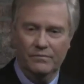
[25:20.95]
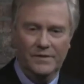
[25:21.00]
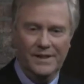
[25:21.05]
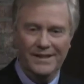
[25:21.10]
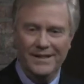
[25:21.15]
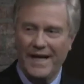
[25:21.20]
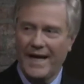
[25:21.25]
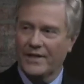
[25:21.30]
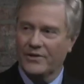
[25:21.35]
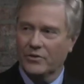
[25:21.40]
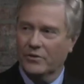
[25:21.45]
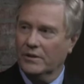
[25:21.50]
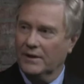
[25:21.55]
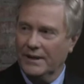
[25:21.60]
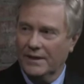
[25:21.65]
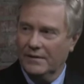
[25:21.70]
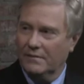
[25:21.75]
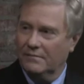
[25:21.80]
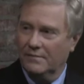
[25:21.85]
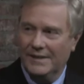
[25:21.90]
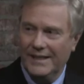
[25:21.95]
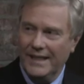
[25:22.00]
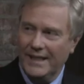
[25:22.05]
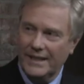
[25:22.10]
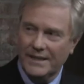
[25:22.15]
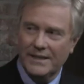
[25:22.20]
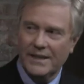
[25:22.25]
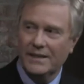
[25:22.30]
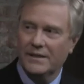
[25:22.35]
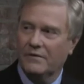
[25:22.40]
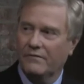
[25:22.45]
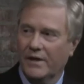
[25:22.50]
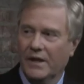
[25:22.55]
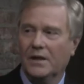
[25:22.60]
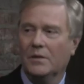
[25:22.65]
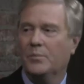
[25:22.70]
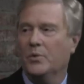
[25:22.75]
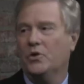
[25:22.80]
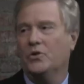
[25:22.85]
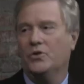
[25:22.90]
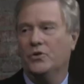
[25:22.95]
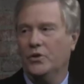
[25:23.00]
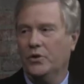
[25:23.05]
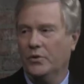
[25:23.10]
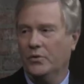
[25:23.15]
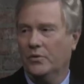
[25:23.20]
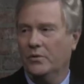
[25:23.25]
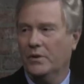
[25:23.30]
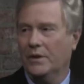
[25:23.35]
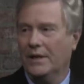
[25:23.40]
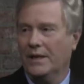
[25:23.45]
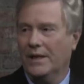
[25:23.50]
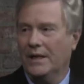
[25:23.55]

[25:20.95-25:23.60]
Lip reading: the dastardly deeds that developers do.